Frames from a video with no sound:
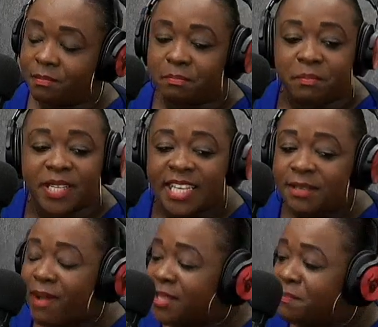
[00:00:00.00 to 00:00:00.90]
But it
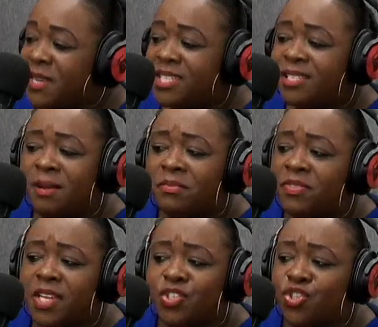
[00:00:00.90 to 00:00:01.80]
might be
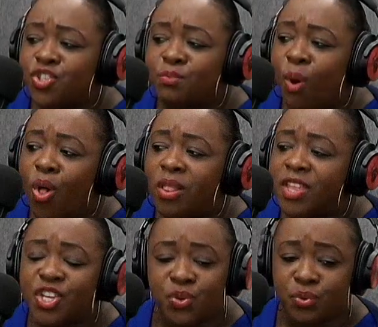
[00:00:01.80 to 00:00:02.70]
something small
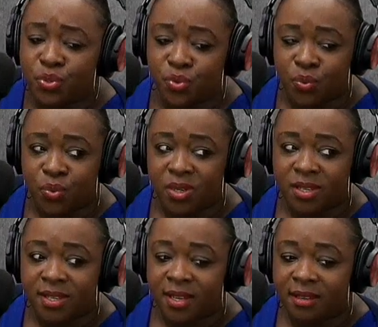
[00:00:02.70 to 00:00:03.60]
that you do
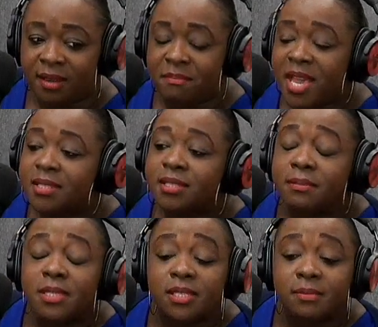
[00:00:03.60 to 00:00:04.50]
that makes them
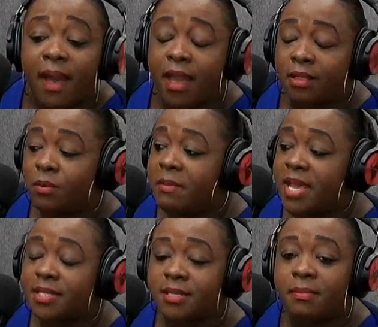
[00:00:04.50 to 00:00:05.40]
smile or
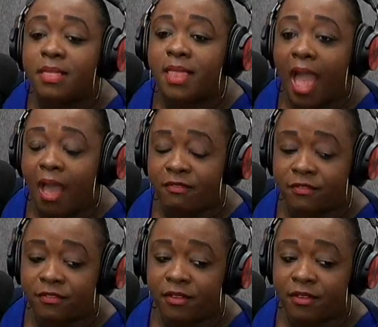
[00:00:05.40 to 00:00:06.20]
makes them laugh,